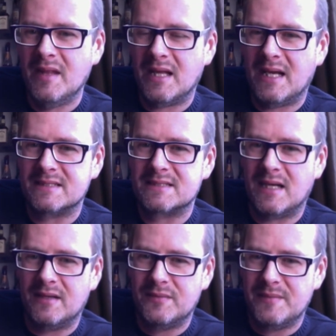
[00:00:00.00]
yes,
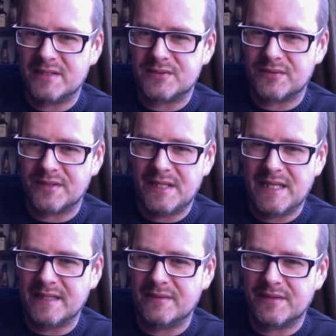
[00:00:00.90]
I will make sure that the
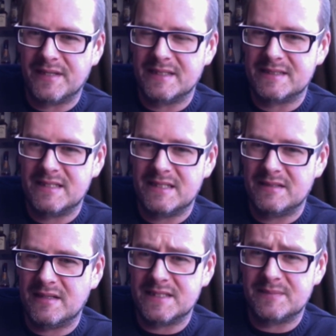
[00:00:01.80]
link of things in,
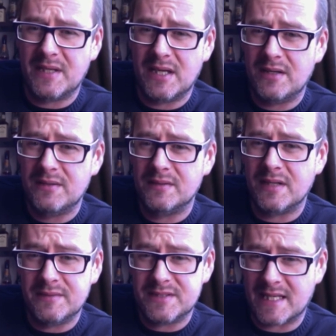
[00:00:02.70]
is below.
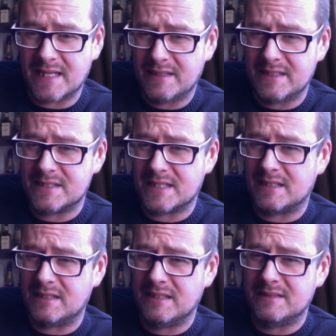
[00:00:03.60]
Go and check out his
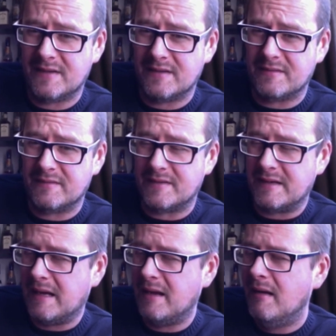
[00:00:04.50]
channel. He's very very
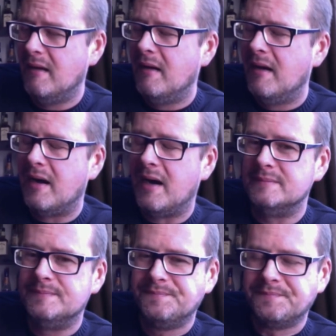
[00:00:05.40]
funny,
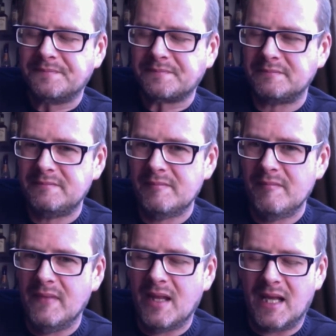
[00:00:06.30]
um,
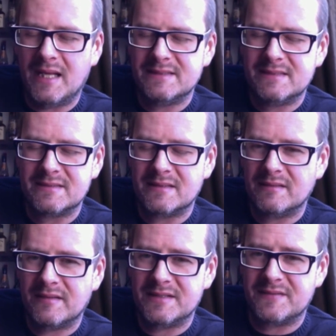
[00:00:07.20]
and
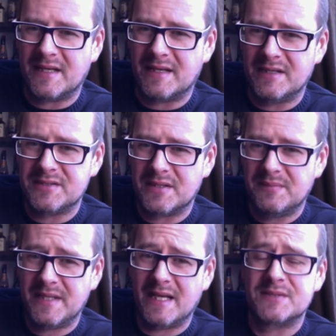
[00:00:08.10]
things of that nature.
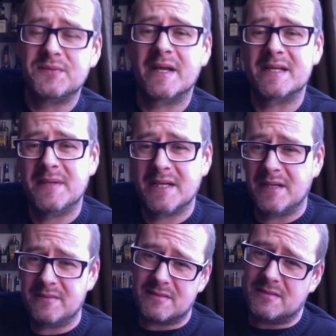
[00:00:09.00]
But yes, what gets my
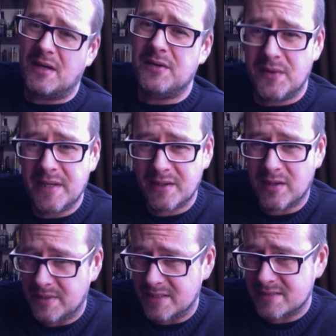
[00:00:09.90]
goat? Annoying
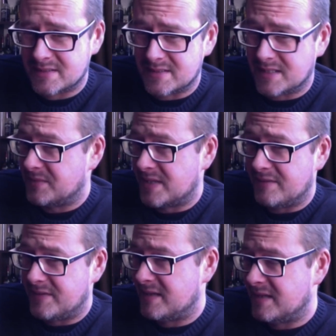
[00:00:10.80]
comments. Does anyone
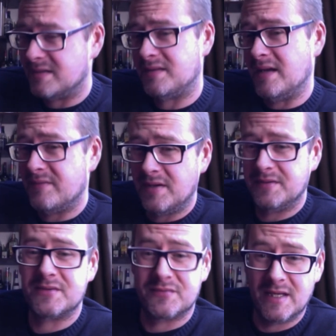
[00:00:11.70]
have anything that they've heard
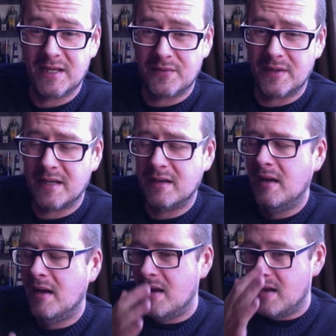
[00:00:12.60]
that's really annoying?
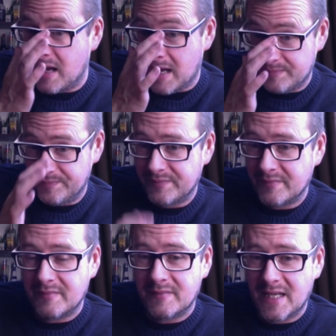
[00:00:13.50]
Um,
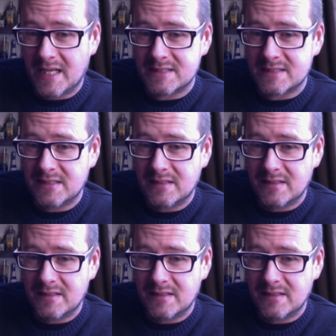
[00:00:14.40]
yes,